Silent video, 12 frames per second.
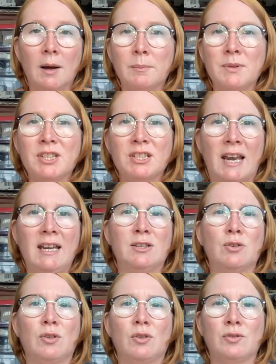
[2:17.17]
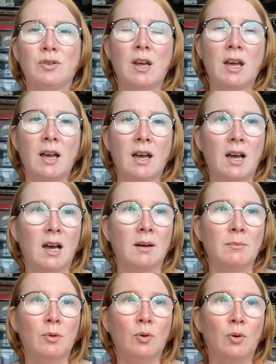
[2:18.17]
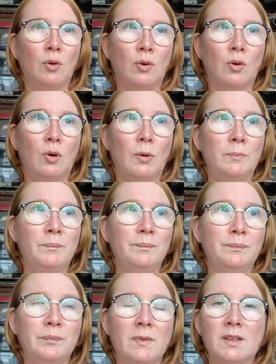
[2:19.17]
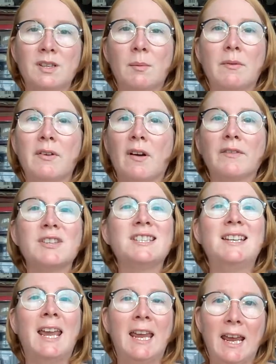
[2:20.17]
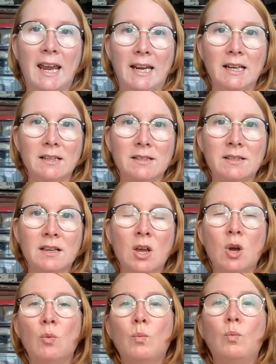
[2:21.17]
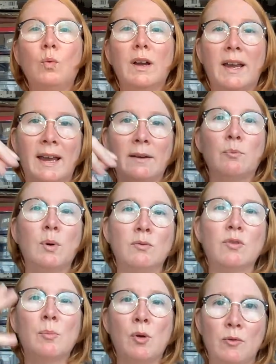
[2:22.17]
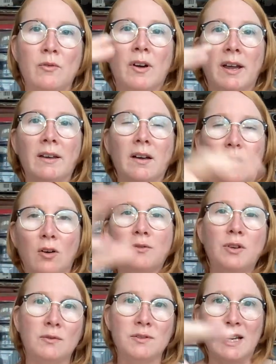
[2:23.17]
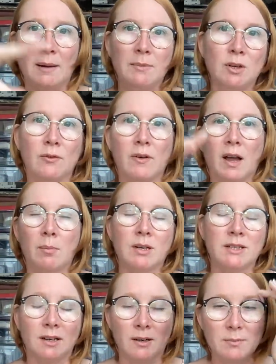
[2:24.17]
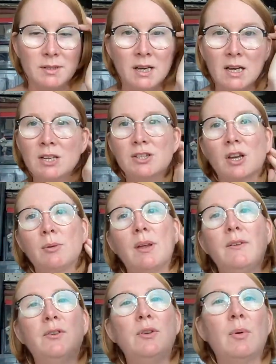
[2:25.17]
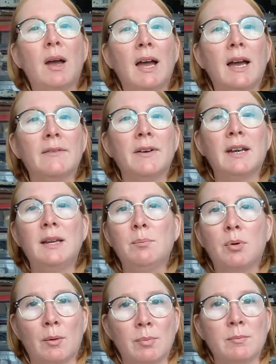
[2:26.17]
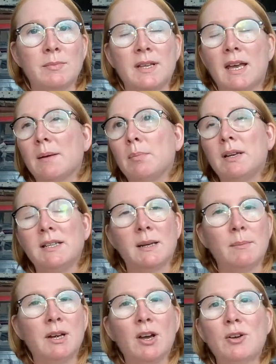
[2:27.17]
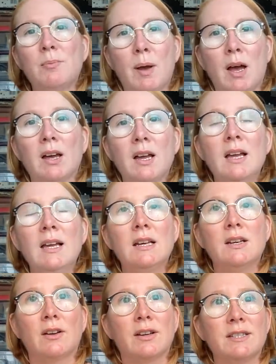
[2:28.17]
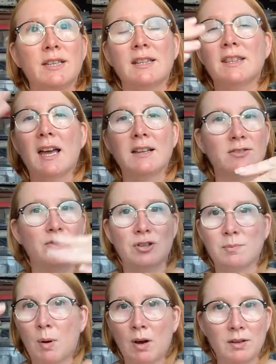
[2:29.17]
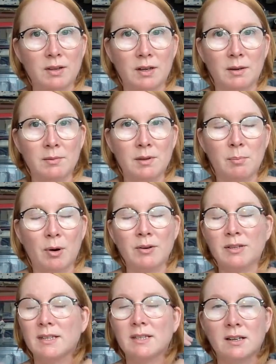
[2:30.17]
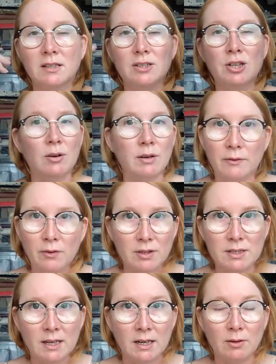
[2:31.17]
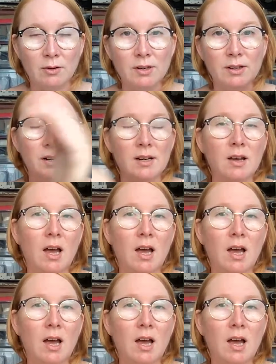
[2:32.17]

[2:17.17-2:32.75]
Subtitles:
stays on or some of your other sticky inks will remove it after you've stamped it off a couple of times. So if you have any problems there, please let me know. But like I said, that's just part of the process, and I totally forgot to say it on